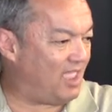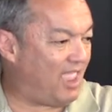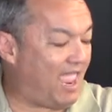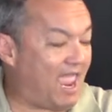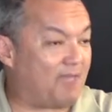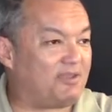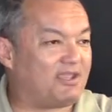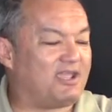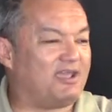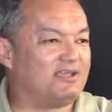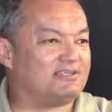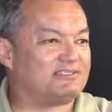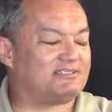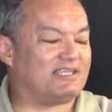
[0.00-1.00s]
And
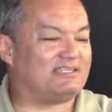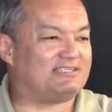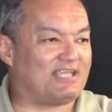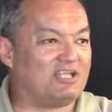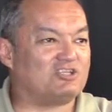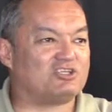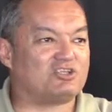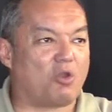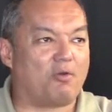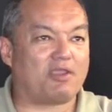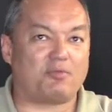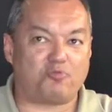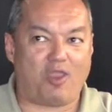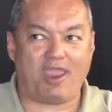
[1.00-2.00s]
because instead of just
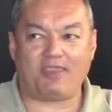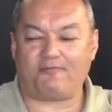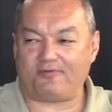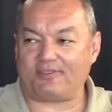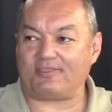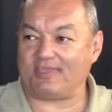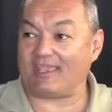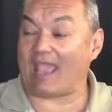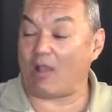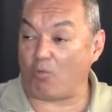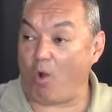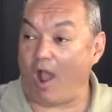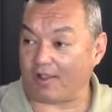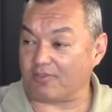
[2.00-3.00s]
going and praying for the thing, I
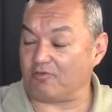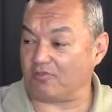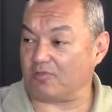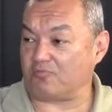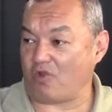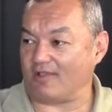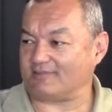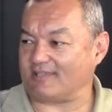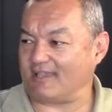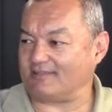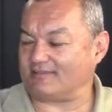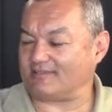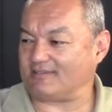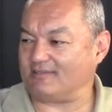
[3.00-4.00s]
walked through the
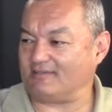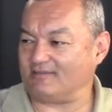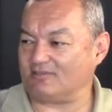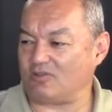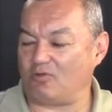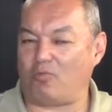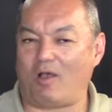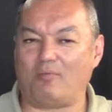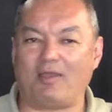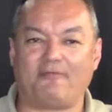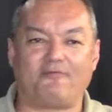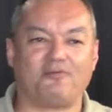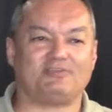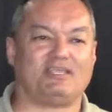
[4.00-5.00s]
process. So while my
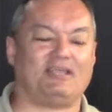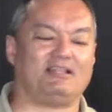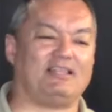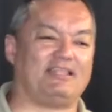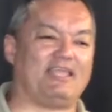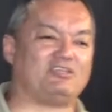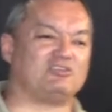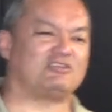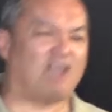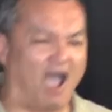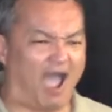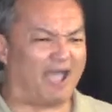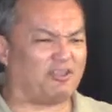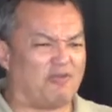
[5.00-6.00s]
first inclination is,
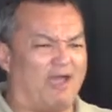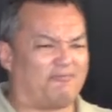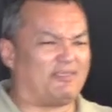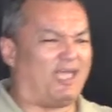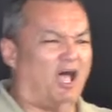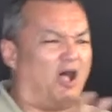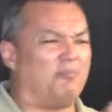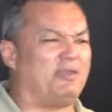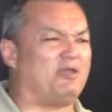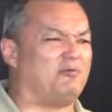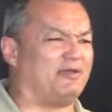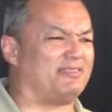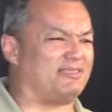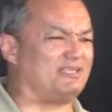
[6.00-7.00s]
God, you have to help me
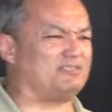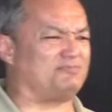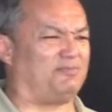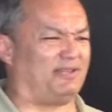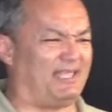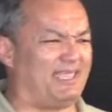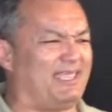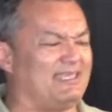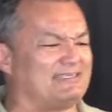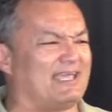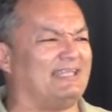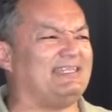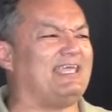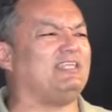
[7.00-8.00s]
with this, please.
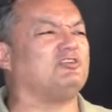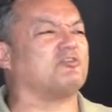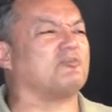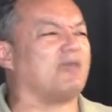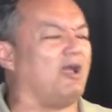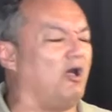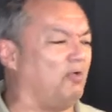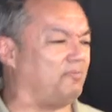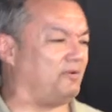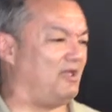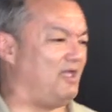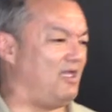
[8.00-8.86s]
I need your help.